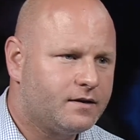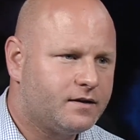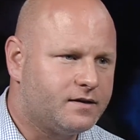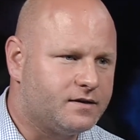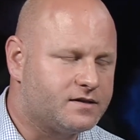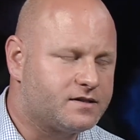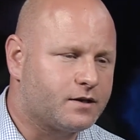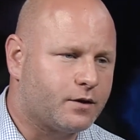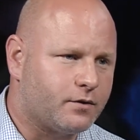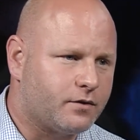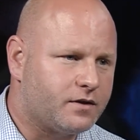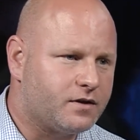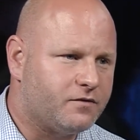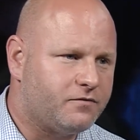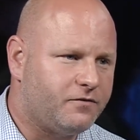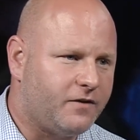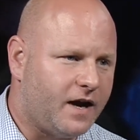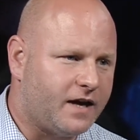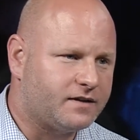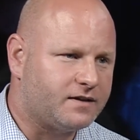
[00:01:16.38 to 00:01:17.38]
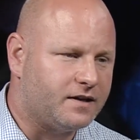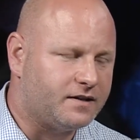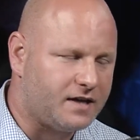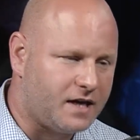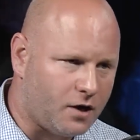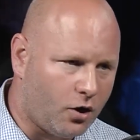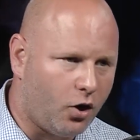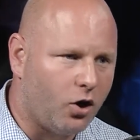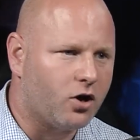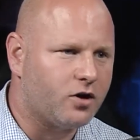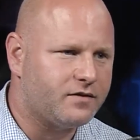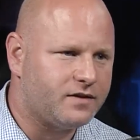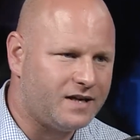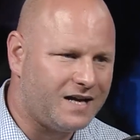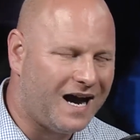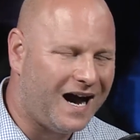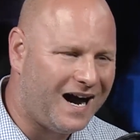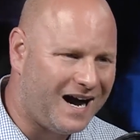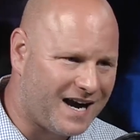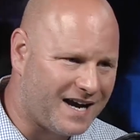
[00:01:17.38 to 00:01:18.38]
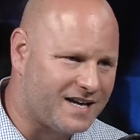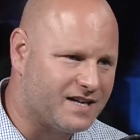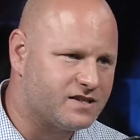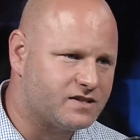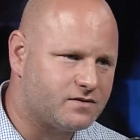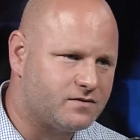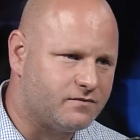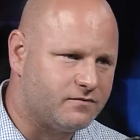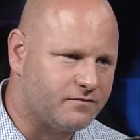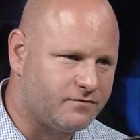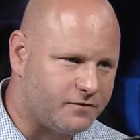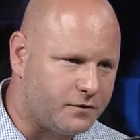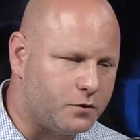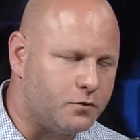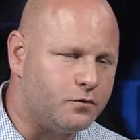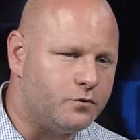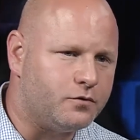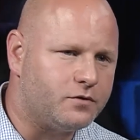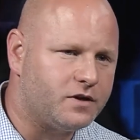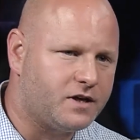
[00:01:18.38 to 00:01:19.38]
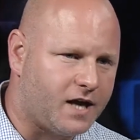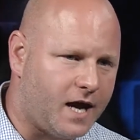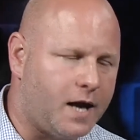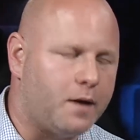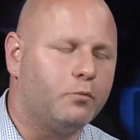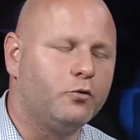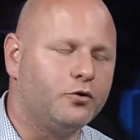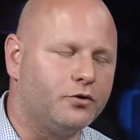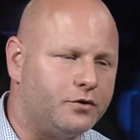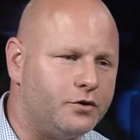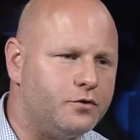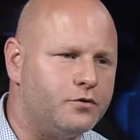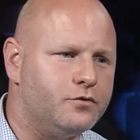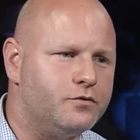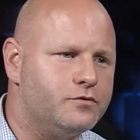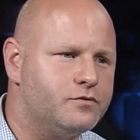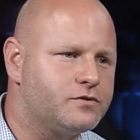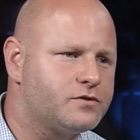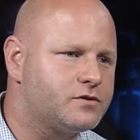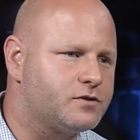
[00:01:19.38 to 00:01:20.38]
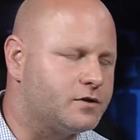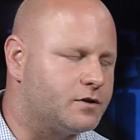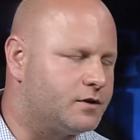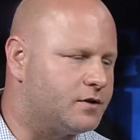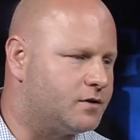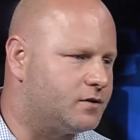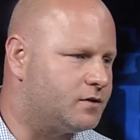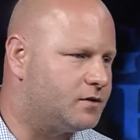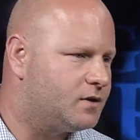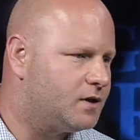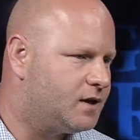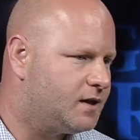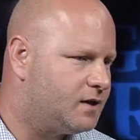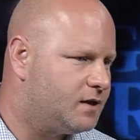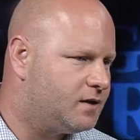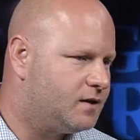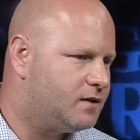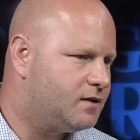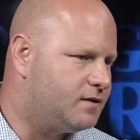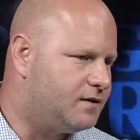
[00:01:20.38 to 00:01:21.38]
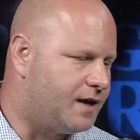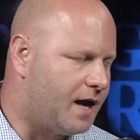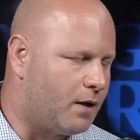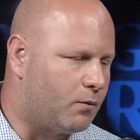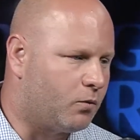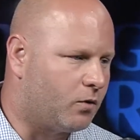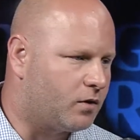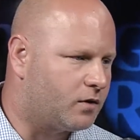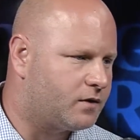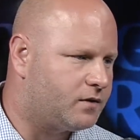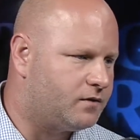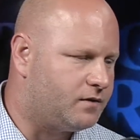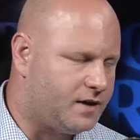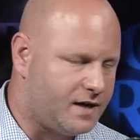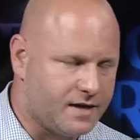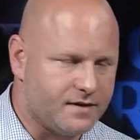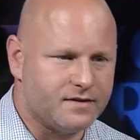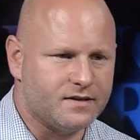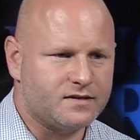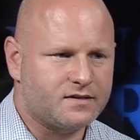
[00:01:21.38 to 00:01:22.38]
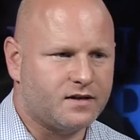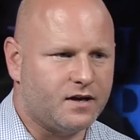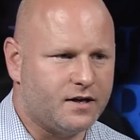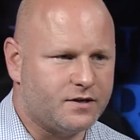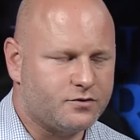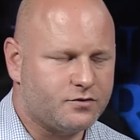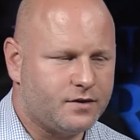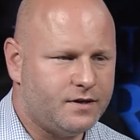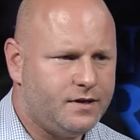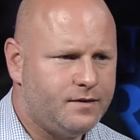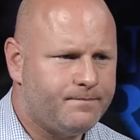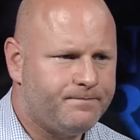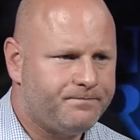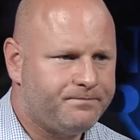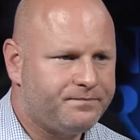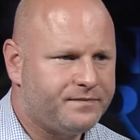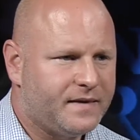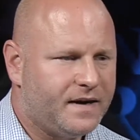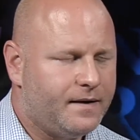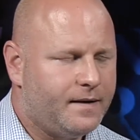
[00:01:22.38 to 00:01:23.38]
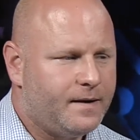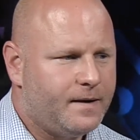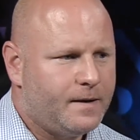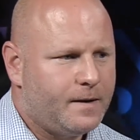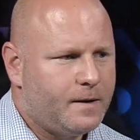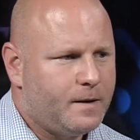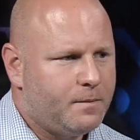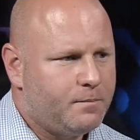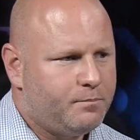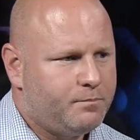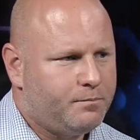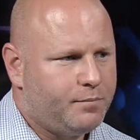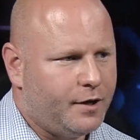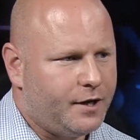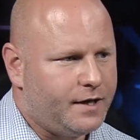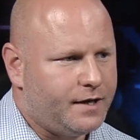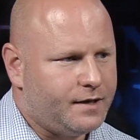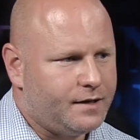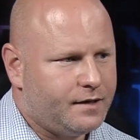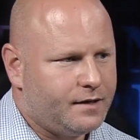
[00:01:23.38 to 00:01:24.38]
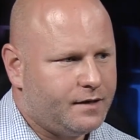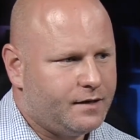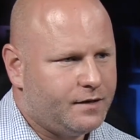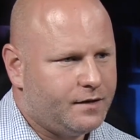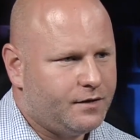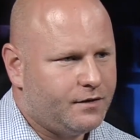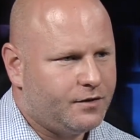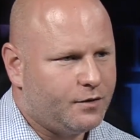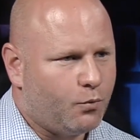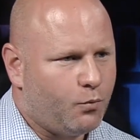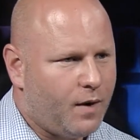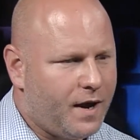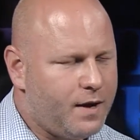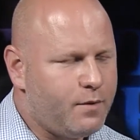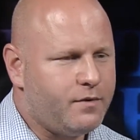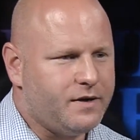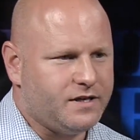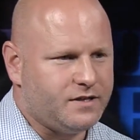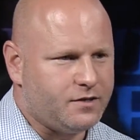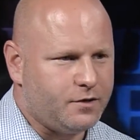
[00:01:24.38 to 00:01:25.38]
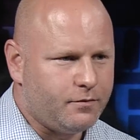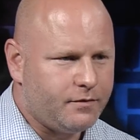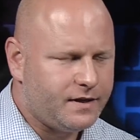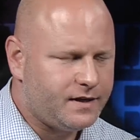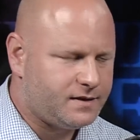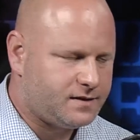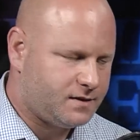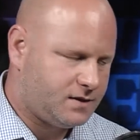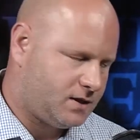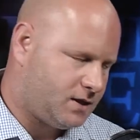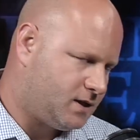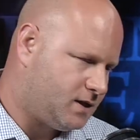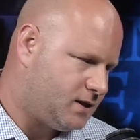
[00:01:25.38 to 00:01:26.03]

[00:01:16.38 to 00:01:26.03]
considering the fact that they are the highest viewed cable news uh, network in this country. But the way we do it